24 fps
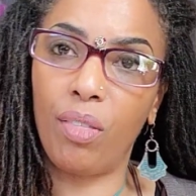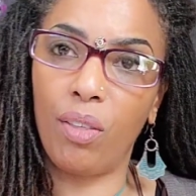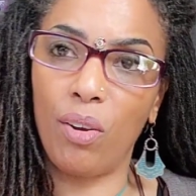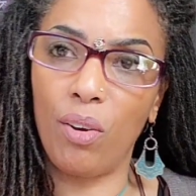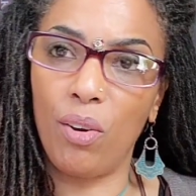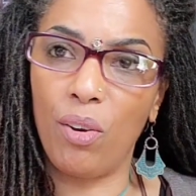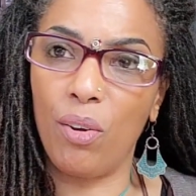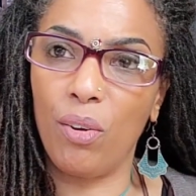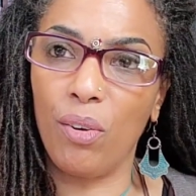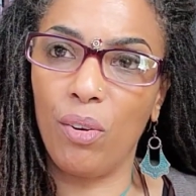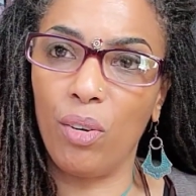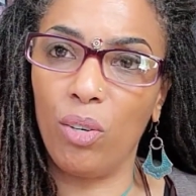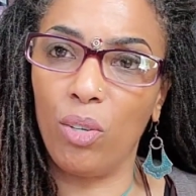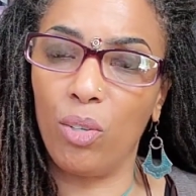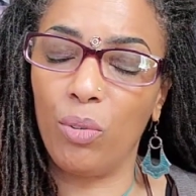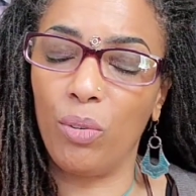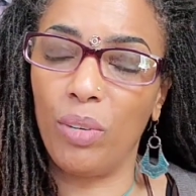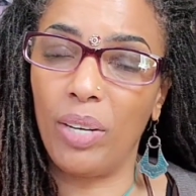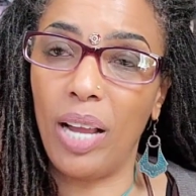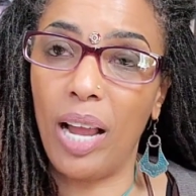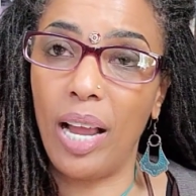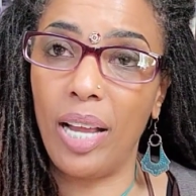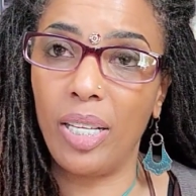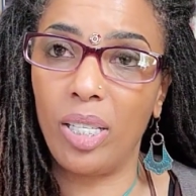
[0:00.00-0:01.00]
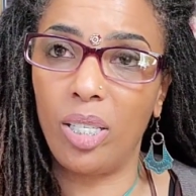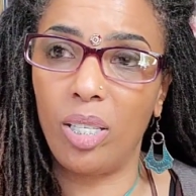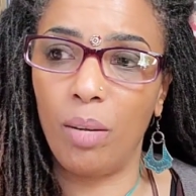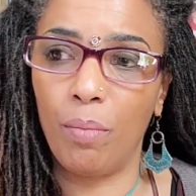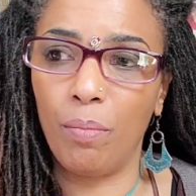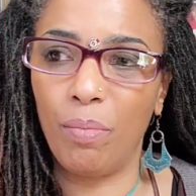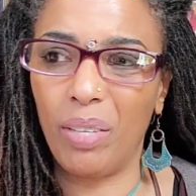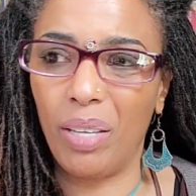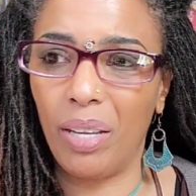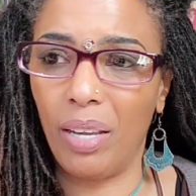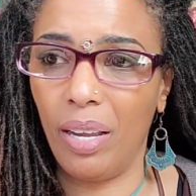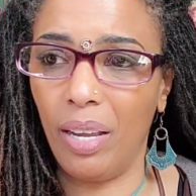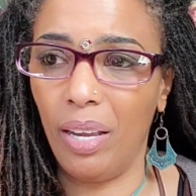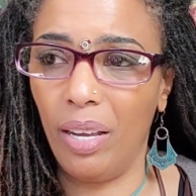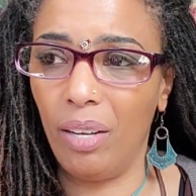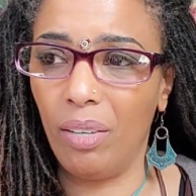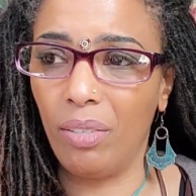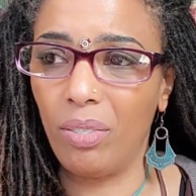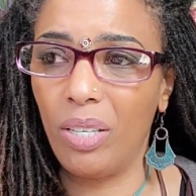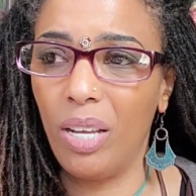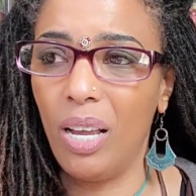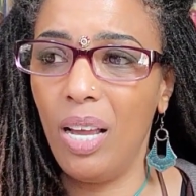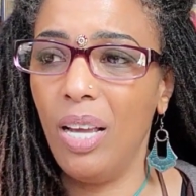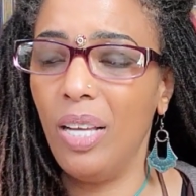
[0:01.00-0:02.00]
third or create something
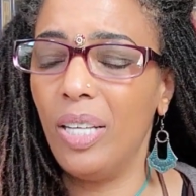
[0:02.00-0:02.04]
else.